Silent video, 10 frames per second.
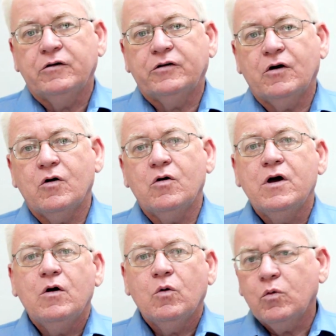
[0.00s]

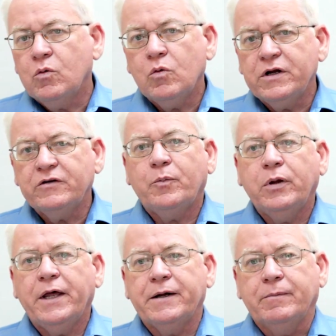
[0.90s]
So what is a
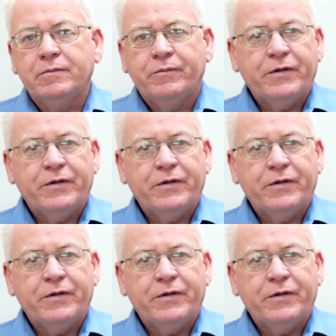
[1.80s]
plenum?